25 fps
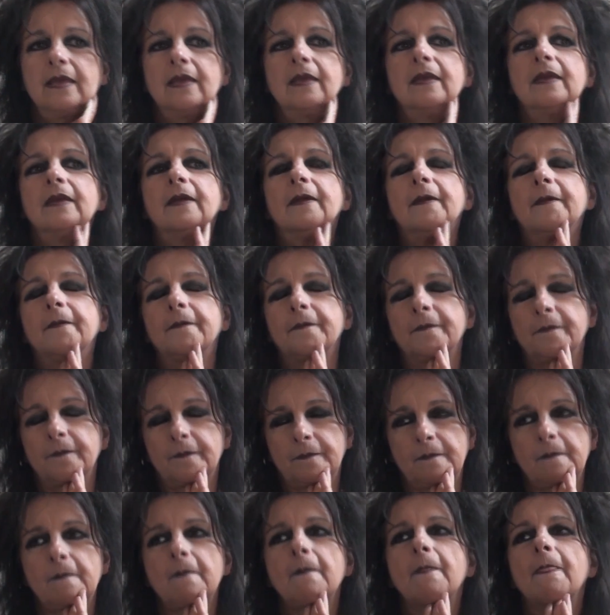not
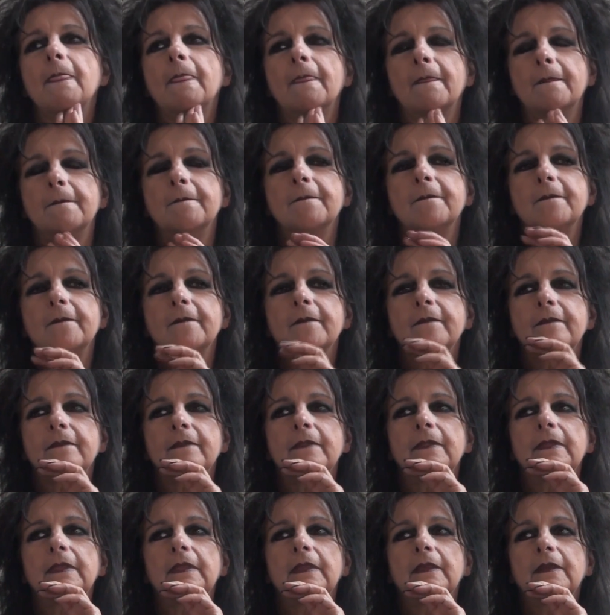also with
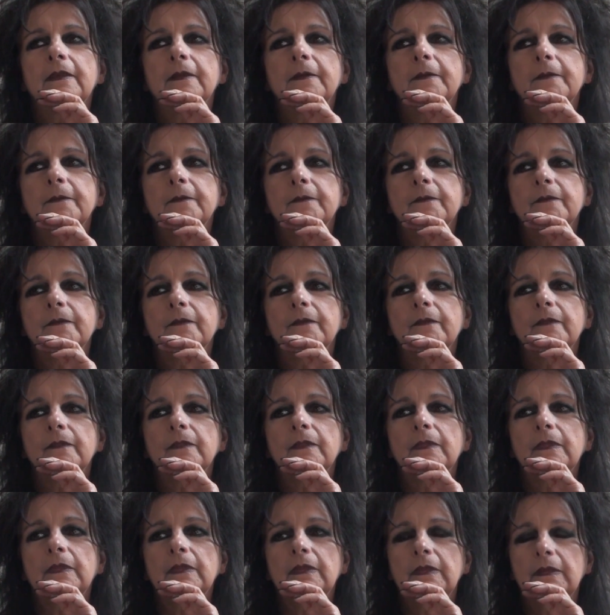Macro, you work with Macro,
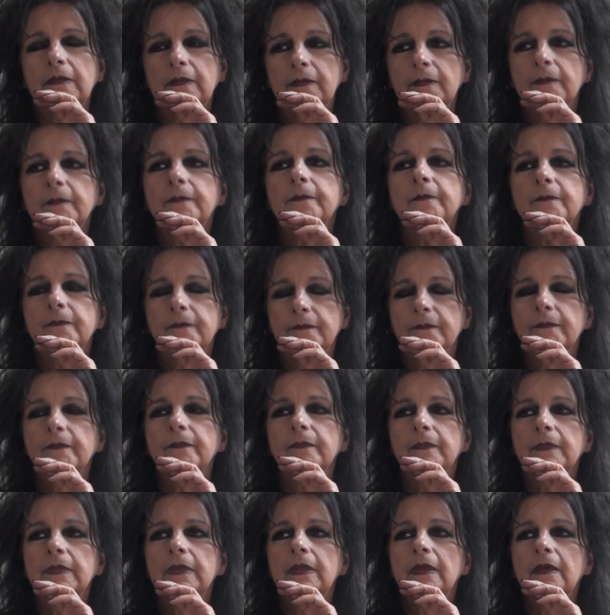we are
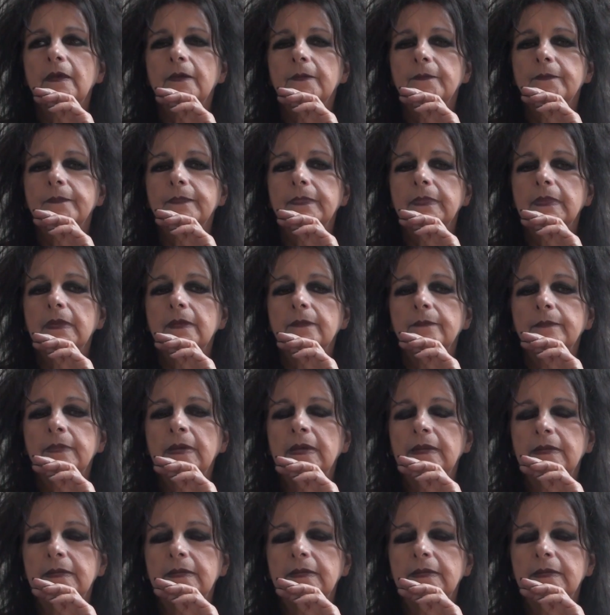considering these kind of issues.